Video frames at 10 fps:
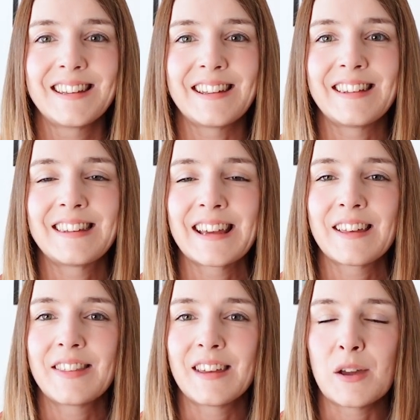So the
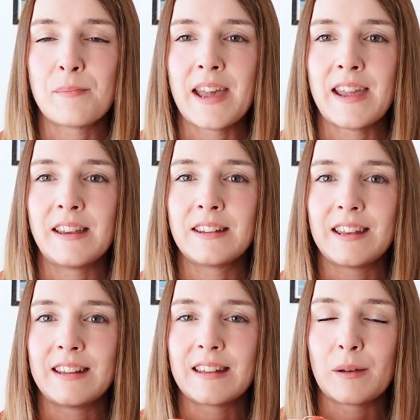second thing I made
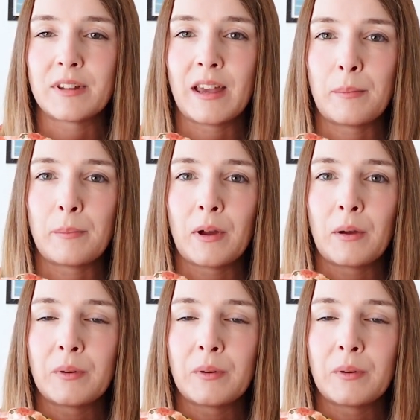in September